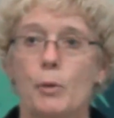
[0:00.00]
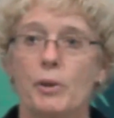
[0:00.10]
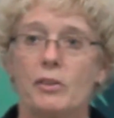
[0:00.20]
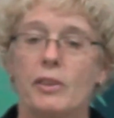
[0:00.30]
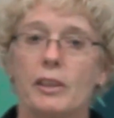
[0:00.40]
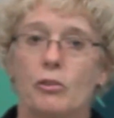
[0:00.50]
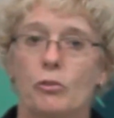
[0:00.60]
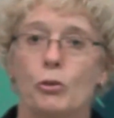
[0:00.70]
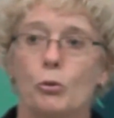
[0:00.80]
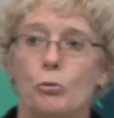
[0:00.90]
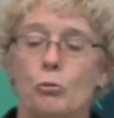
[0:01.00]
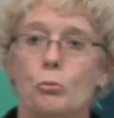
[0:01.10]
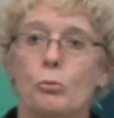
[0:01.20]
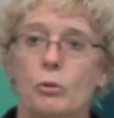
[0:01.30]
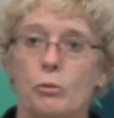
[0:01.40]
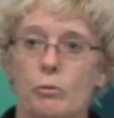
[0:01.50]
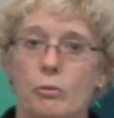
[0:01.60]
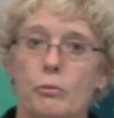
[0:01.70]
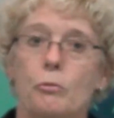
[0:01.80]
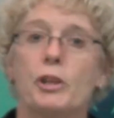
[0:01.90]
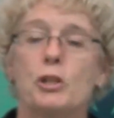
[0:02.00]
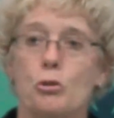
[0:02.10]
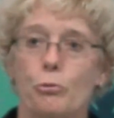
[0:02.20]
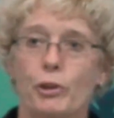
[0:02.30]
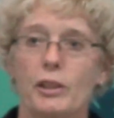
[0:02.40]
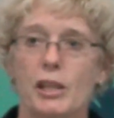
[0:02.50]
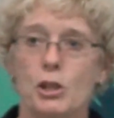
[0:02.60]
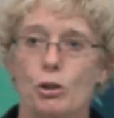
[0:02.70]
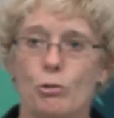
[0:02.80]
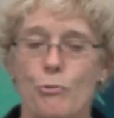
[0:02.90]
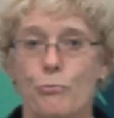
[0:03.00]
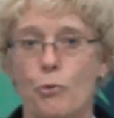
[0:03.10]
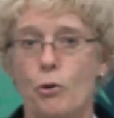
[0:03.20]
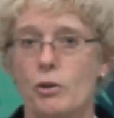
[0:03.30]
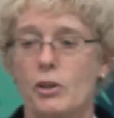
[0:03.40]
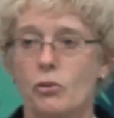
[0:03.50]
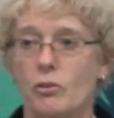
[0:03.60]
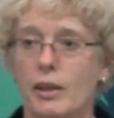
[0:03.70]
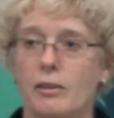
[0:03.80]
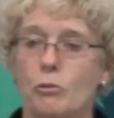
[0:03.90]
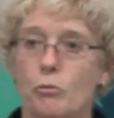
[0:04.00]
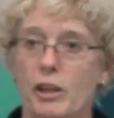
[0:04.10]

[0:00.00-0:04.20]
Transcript: but that you do rejuvenation of forest and